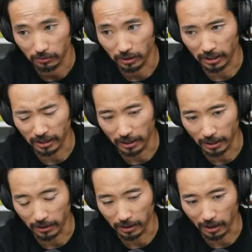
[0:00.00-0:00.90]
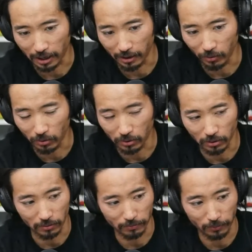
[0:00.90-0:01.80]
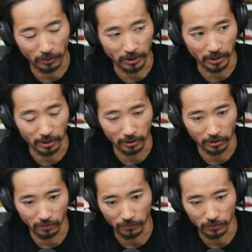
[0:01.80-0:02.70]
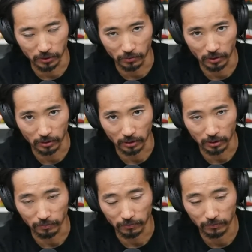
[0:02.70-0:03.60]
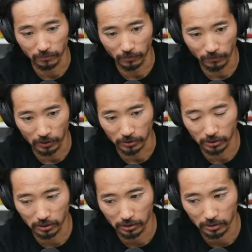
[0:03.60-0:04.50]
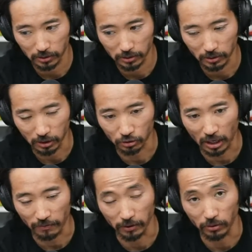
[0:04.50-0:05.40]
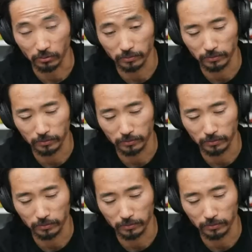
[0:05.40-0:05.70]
that I get, I will put it in the Kofuzi Run Club first, the Strava group.